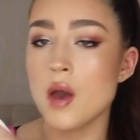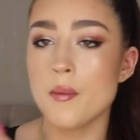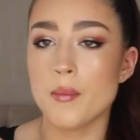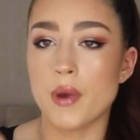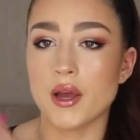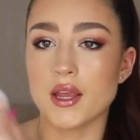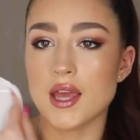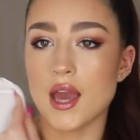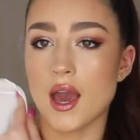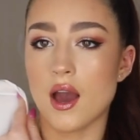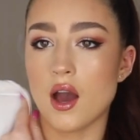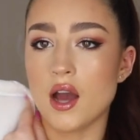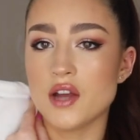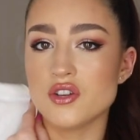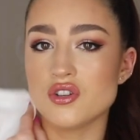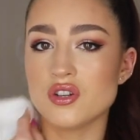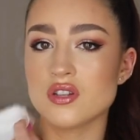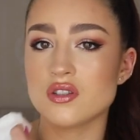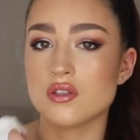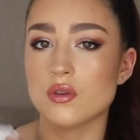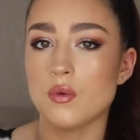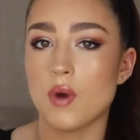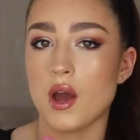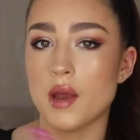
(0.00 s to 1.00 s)
but yeah, I
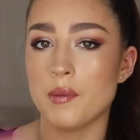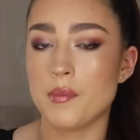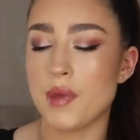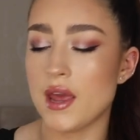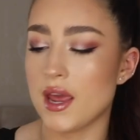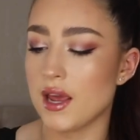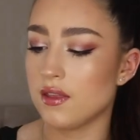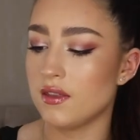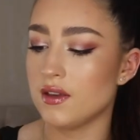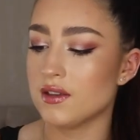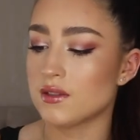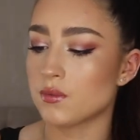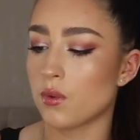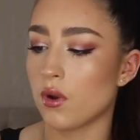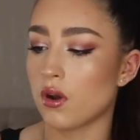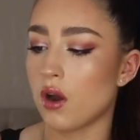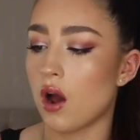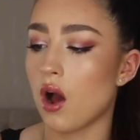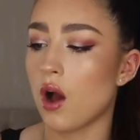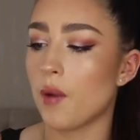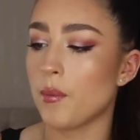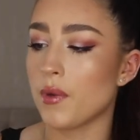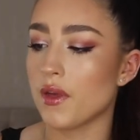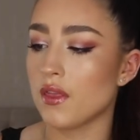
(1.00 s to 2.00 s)
just thought I'd pick this one
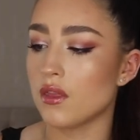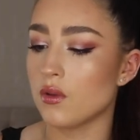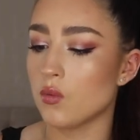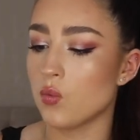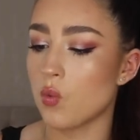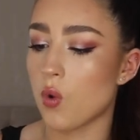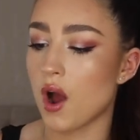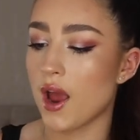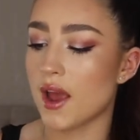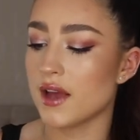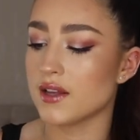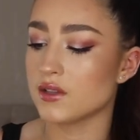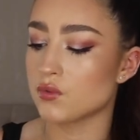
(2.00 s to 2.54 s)
up in the white